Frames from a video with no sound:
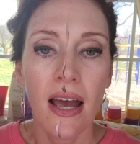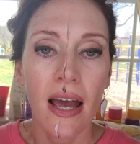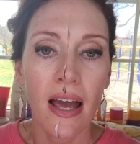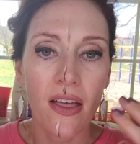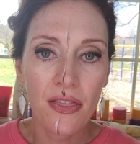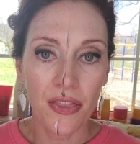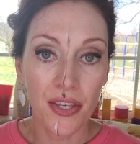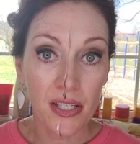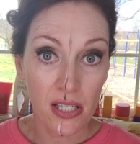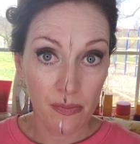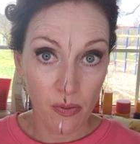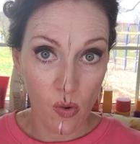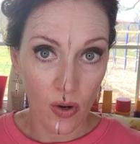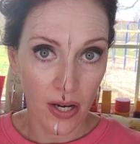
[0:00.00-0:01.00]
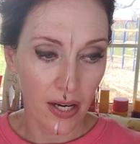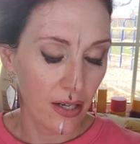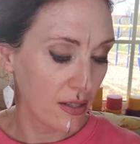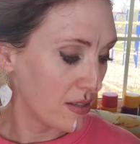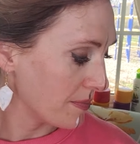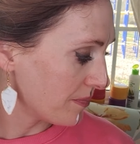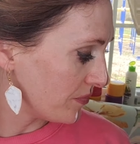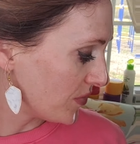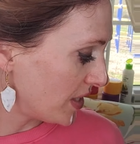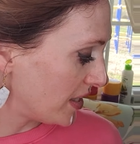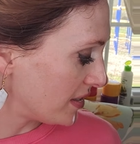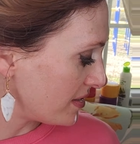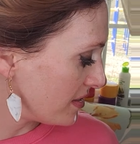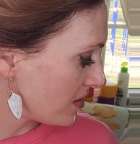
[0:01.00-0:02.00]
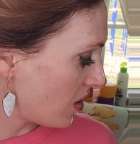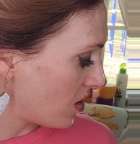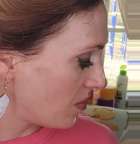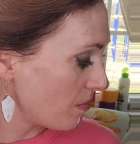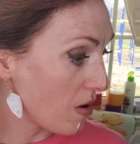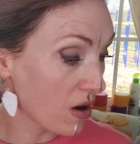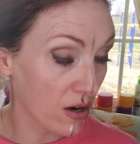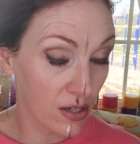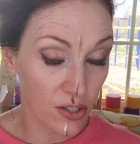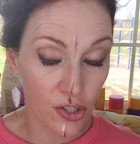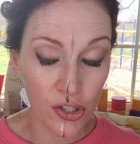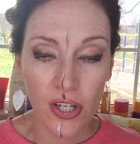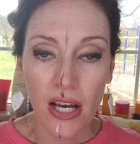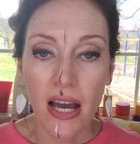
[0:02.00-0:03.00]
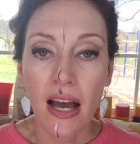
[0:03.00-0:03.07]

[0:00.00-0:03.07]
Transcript: At this point, it's March.